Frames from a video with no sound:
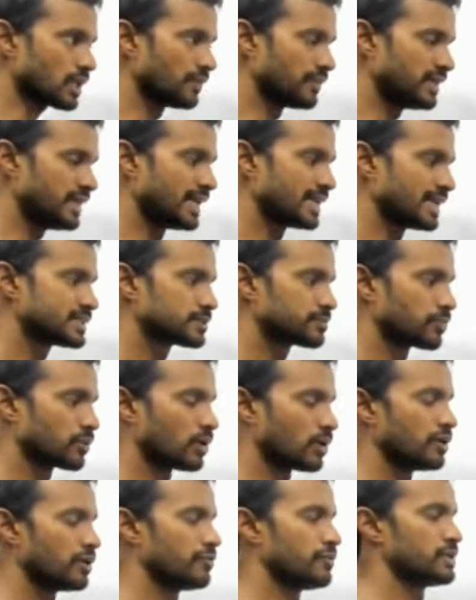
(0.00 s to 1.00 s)
The x
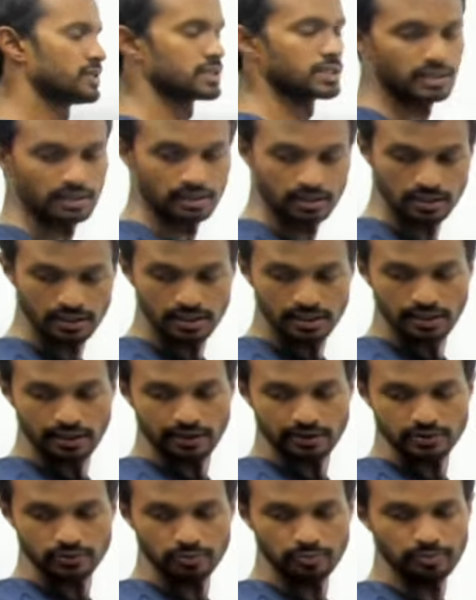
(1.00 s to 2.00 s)
coefficient
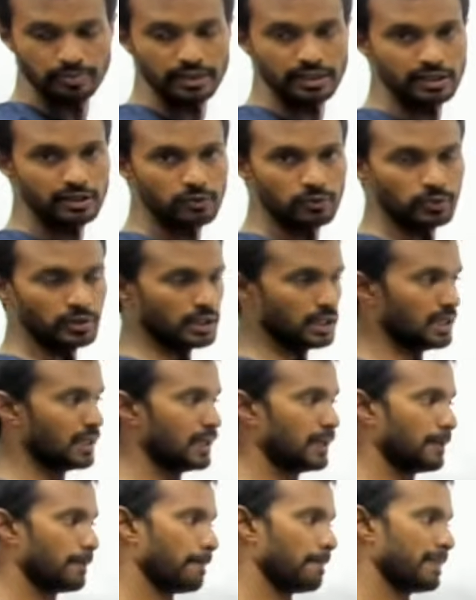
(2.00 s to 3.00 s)
should be equal.
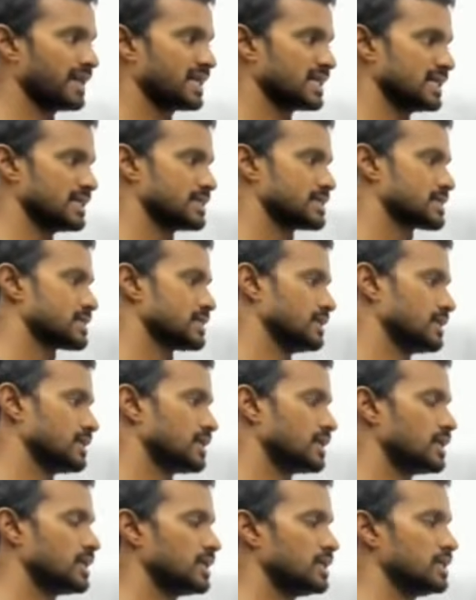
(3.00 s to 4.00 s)
The
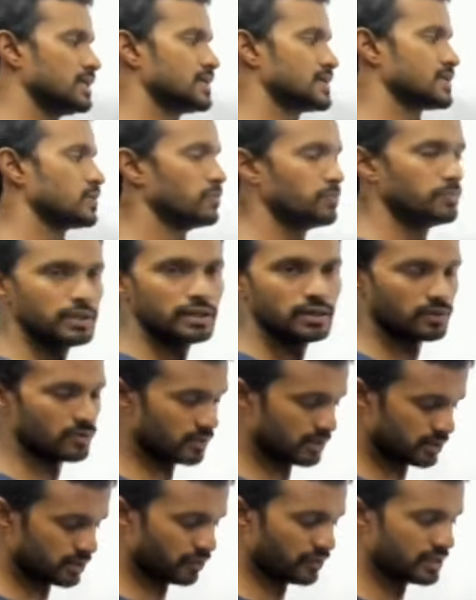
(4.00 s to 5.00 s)
constant should be
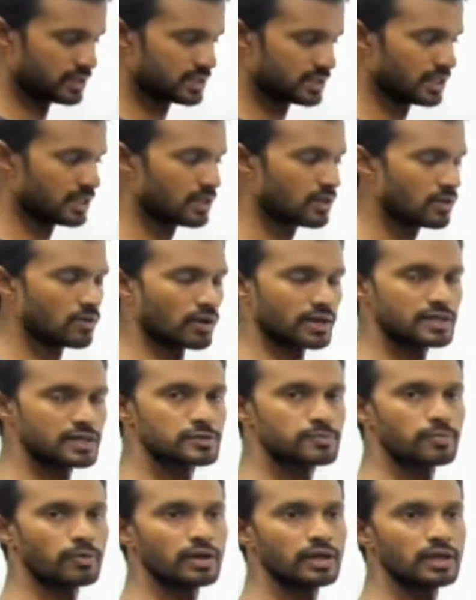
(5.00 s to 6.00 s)
equal. So we say the
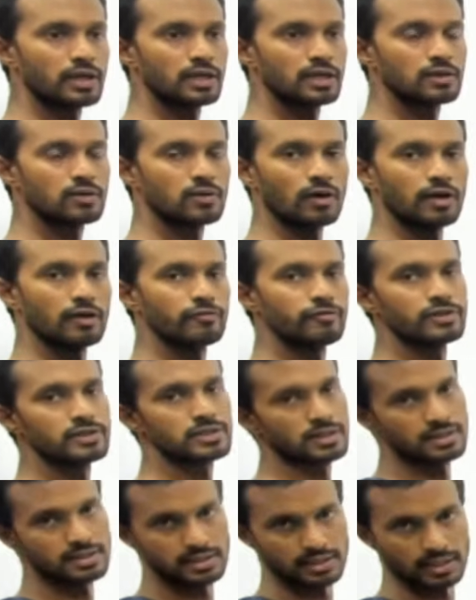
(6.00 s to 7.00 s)
corresponding
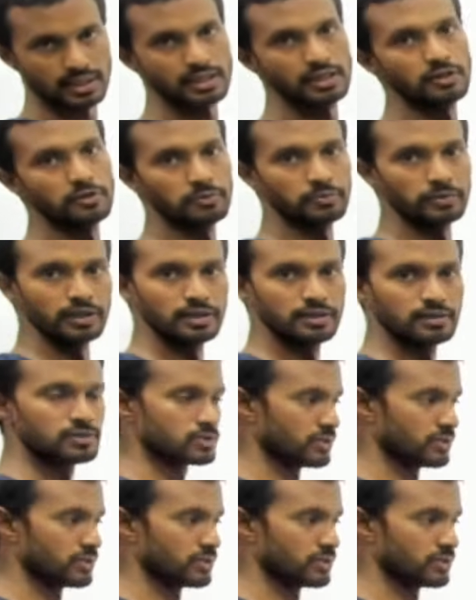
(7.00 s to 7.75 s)
coefficients are equal.